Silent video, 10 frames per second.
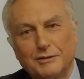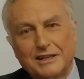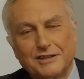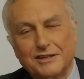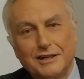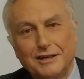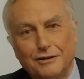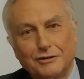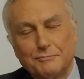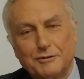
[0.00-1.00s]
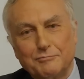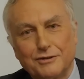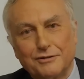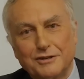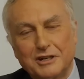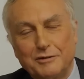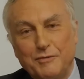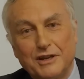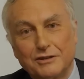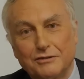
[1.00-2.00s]
That's a silly argument because it
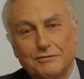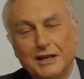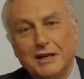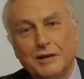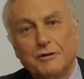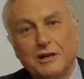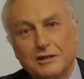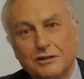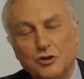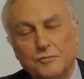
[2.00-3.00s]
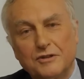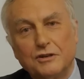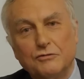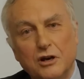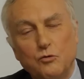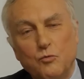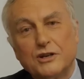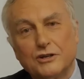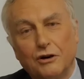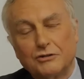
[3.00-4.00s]
depends on, it assumes that you know
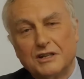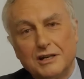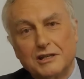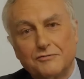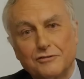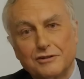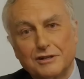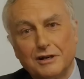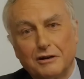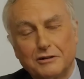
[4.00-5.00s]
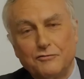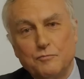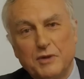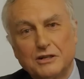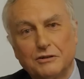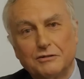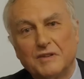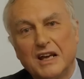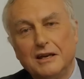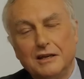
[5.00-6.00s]
which God it is for a start. If you bet
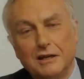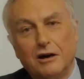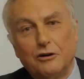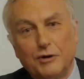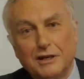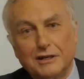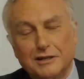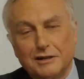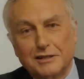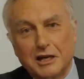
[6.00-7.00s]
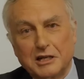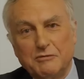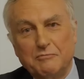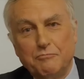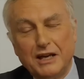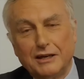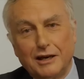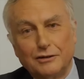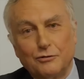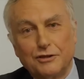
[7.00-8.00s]
on Yahweh and it turns out to be
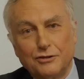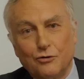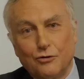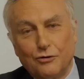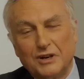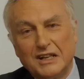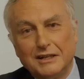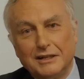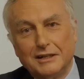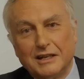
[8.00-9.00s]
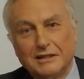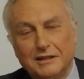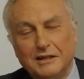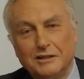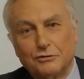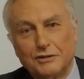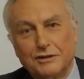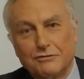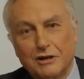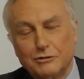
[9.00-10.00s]
Baal or Thor, then you're
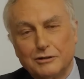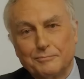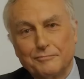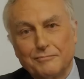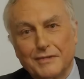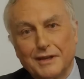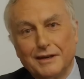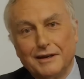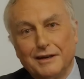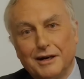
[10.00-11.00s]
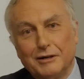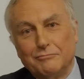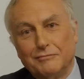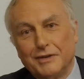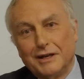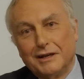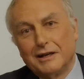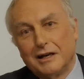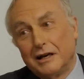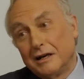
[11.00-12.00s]
in trouble.
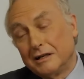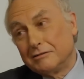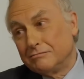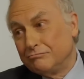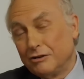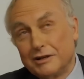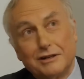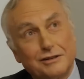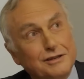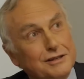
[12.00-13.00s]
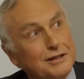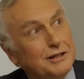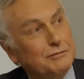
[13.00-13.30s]
What else?